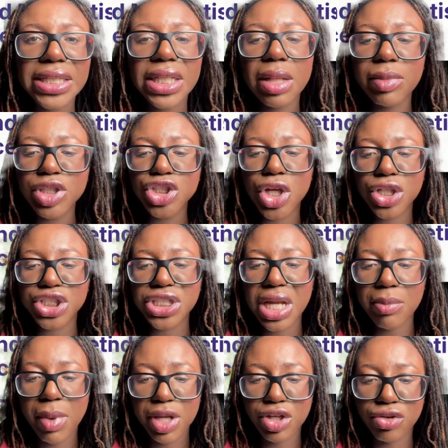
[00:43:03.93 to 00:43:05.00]
So let me share
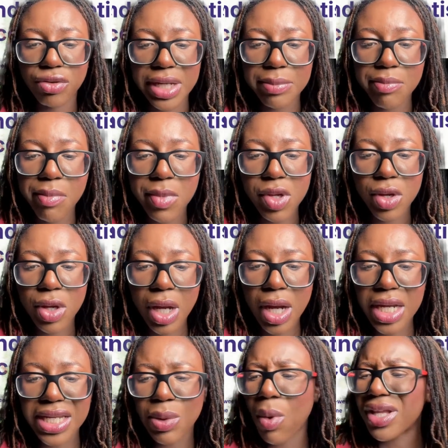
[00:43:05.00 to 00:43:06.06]
my screen
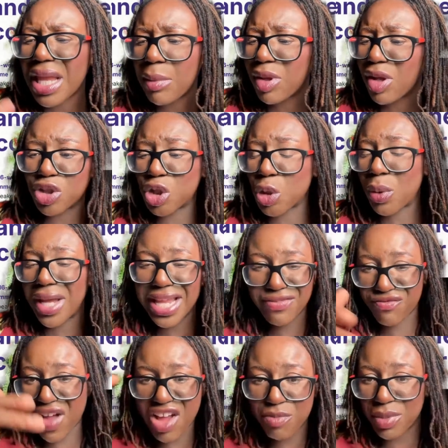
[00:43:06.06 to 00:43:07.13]
because it won't take me long to do it in 5